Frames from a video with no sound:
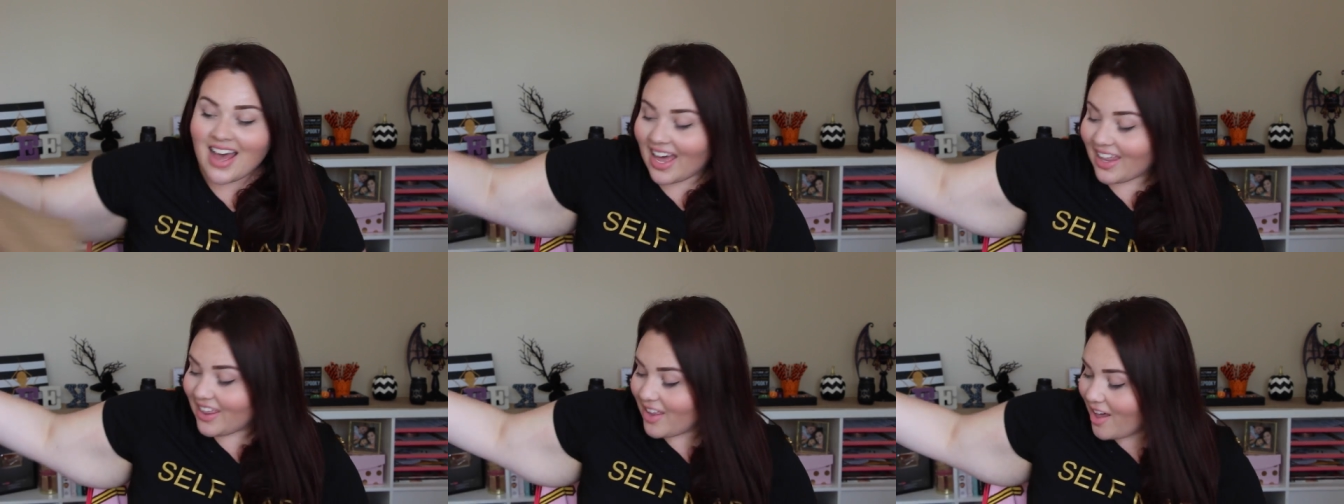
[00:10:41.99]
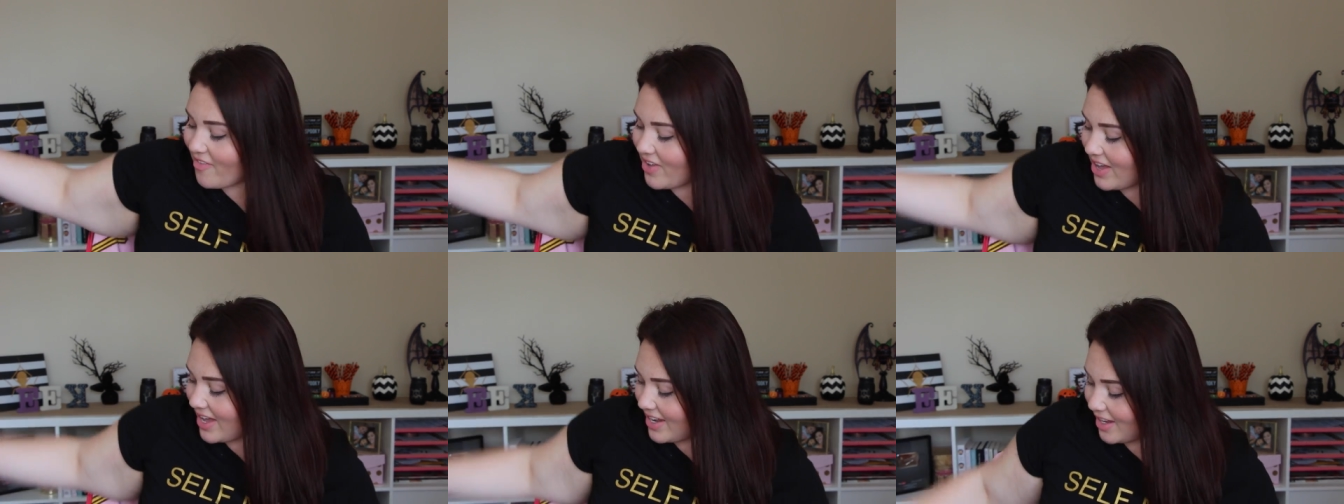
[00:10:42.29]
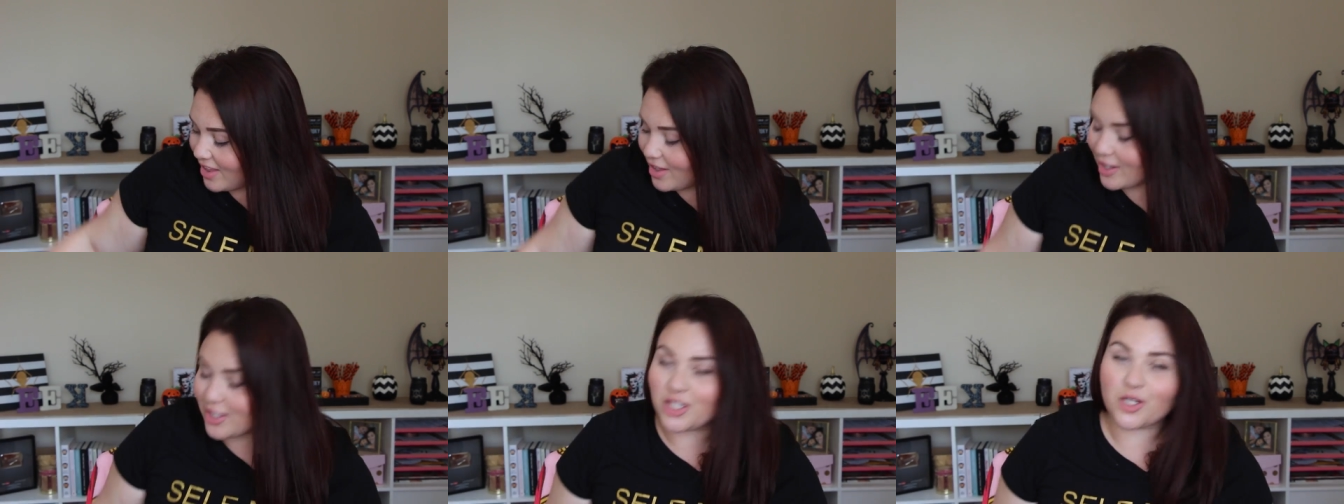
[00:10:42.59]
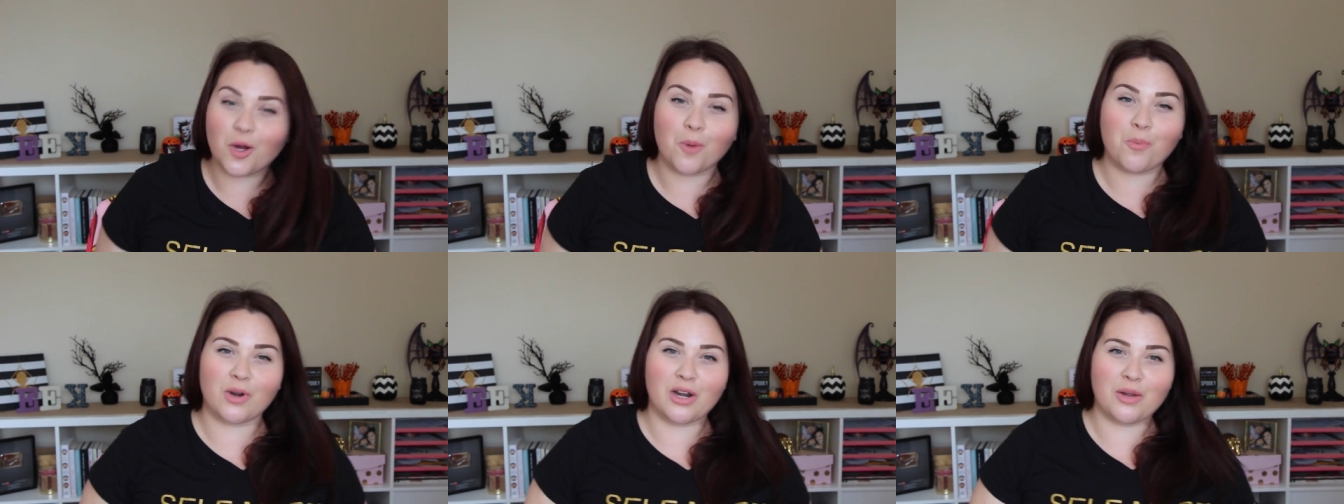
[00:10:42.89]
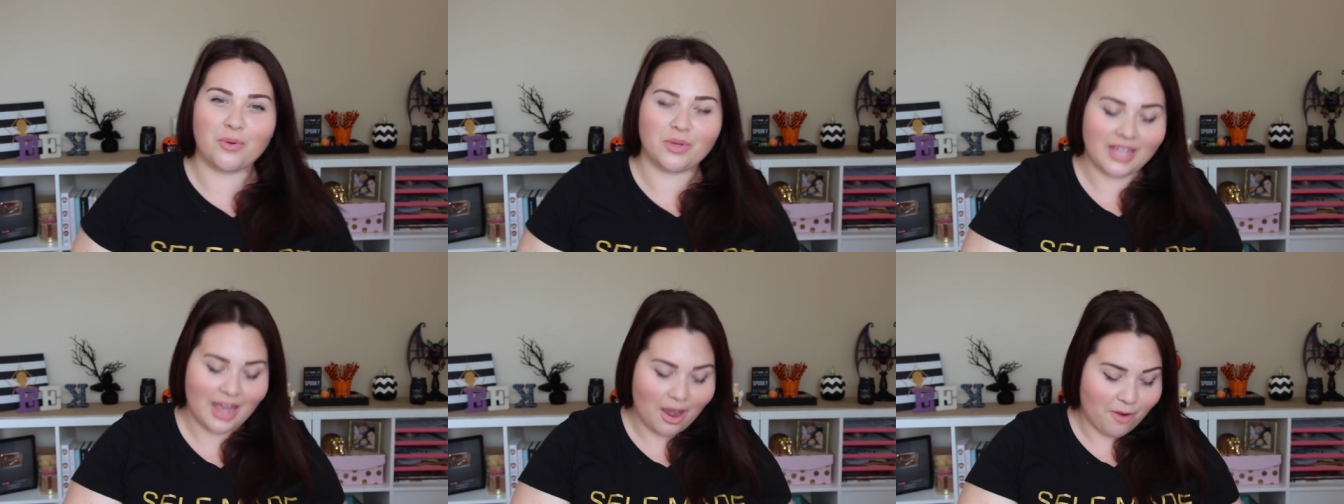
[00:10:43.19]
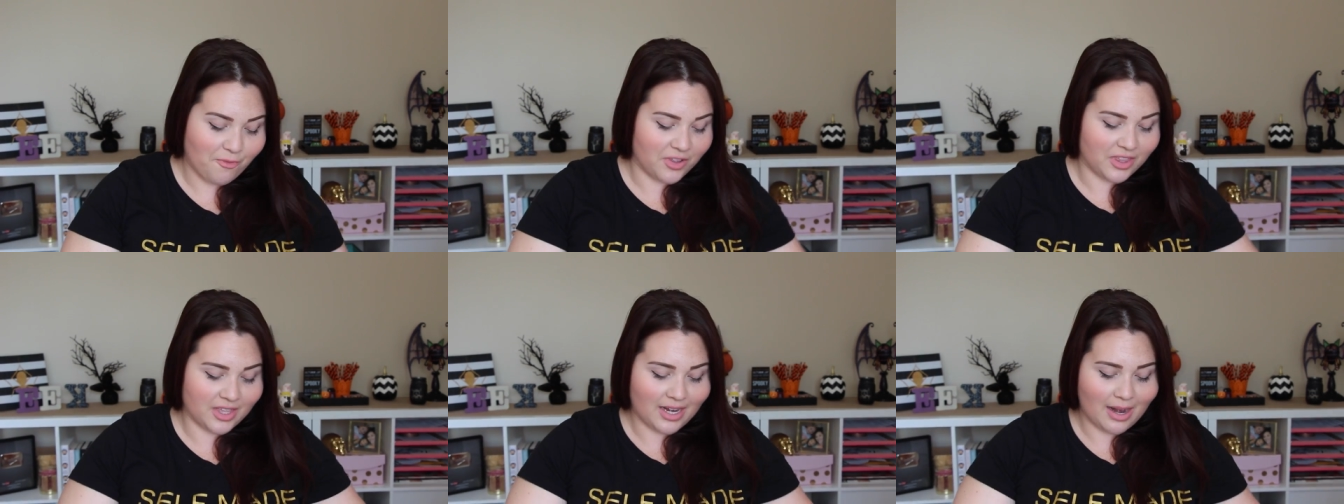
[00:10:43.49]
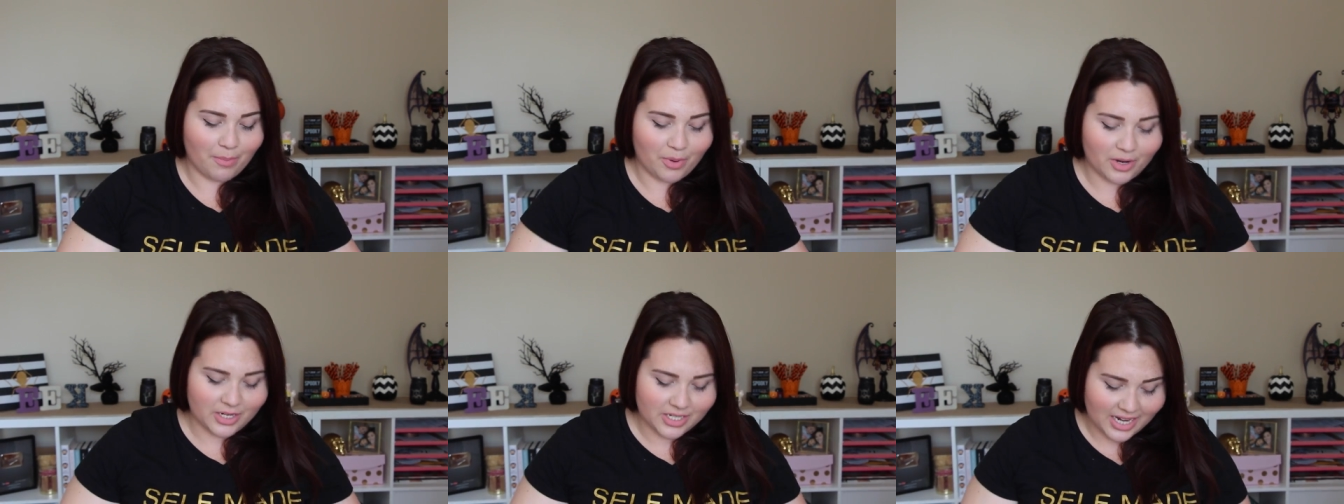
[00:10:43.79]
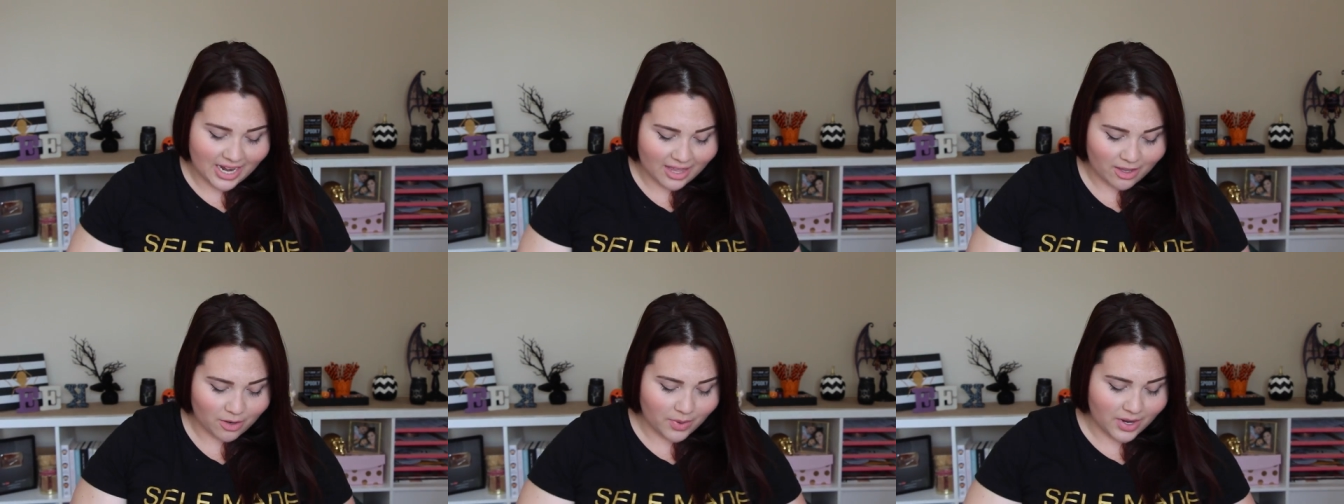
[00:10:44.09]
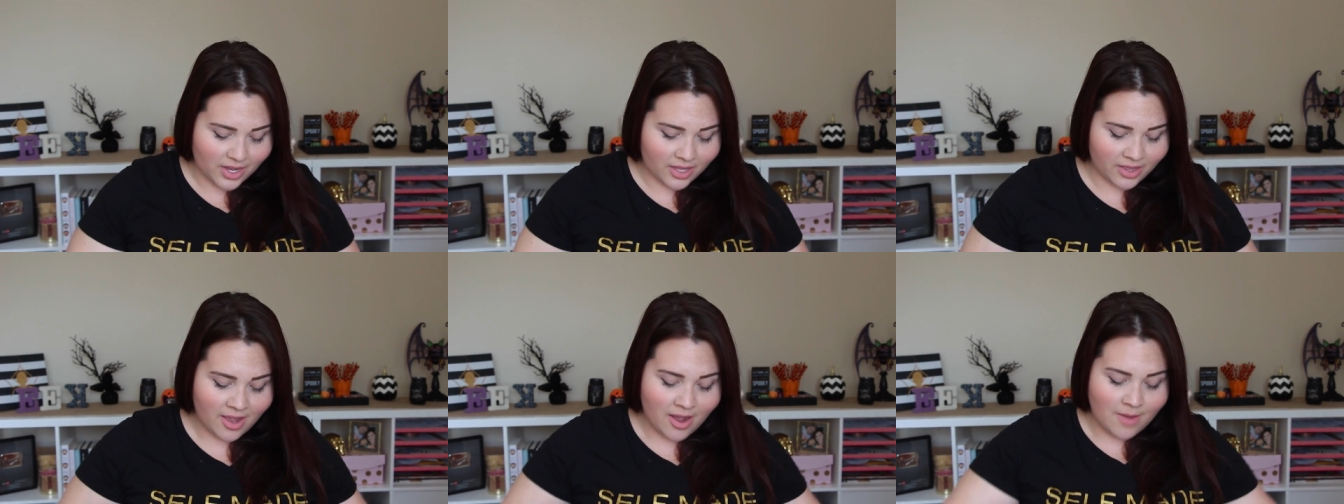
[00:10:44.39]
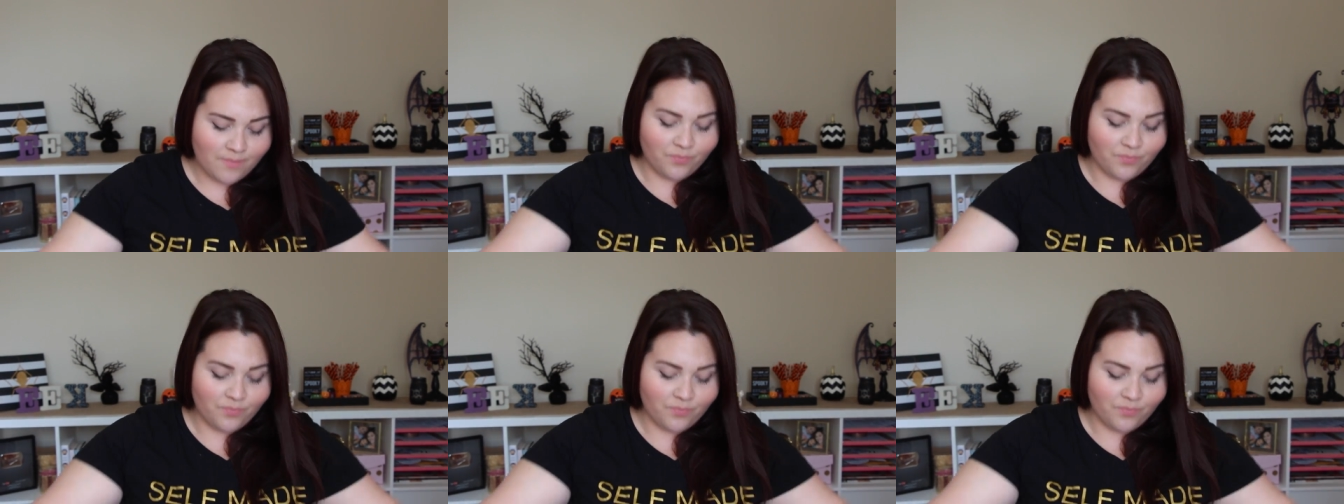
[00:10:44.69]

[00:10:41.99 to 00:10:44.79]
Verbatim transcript: I love it, and they look so pretty with the outfit that I put it together with,